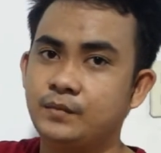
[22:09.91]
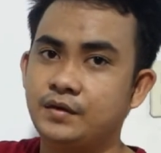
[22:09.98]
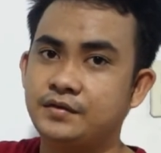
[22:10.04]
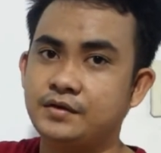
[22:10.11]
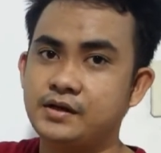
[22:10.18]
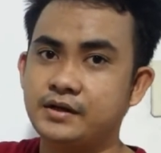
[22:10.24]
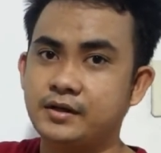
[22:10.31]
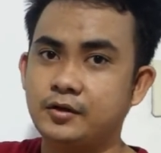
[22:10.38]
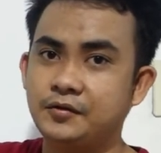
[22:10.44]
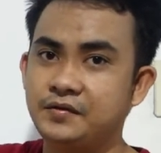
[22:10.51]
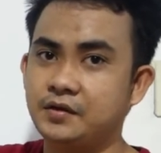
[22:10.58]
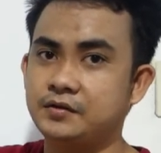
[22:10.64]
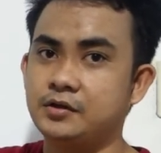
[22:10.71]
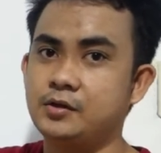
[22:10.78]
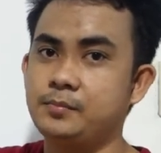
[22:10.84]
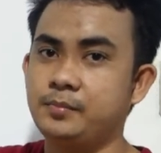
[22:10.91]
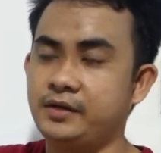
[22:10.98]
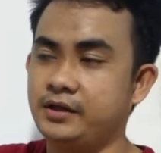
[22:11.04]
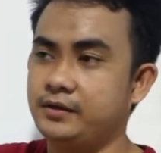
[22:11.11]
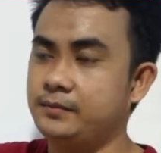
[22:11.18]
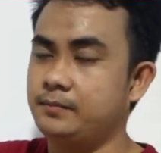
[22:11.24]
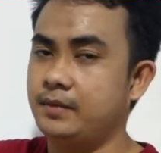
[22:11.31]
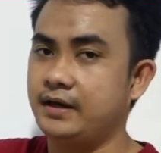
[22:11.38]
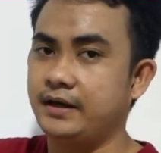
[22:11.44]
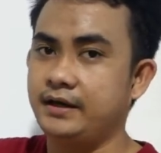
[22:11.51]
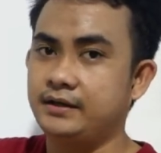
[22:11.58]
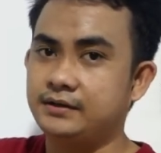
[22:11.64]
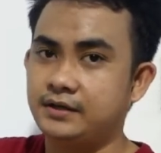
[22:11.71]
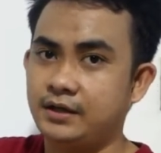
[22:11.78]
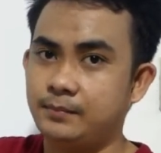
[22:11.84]
circles determined
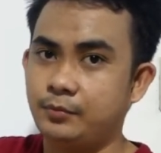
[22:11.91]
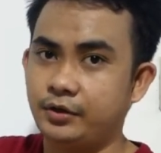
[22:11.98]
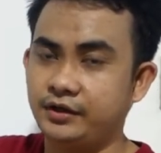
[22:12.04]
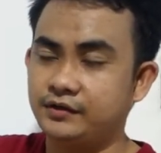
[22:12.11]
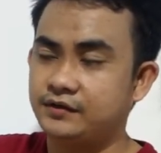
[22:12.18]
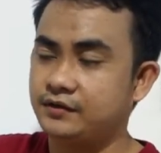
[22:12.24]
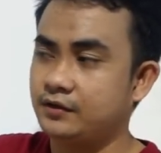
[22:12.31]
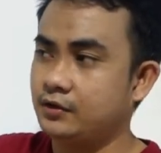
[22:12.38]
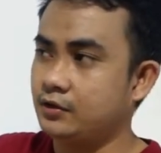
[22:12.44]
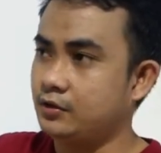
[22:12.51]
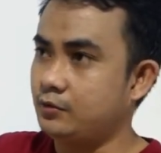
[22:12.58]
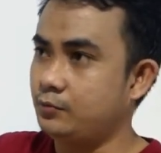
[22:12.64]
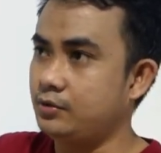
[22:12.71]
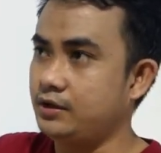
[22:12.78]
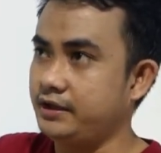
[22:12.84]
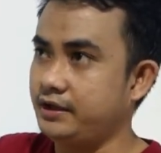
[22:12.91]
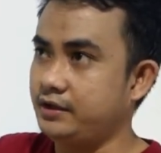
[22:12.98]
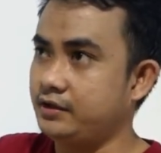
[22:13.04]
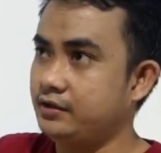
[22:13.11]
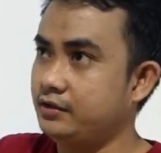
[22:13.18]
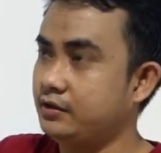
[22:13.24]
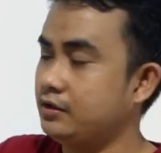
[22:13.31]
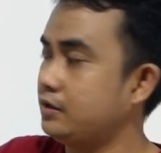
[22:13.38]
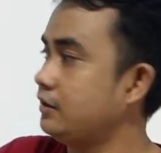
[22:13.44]
by 3 points. Wherein,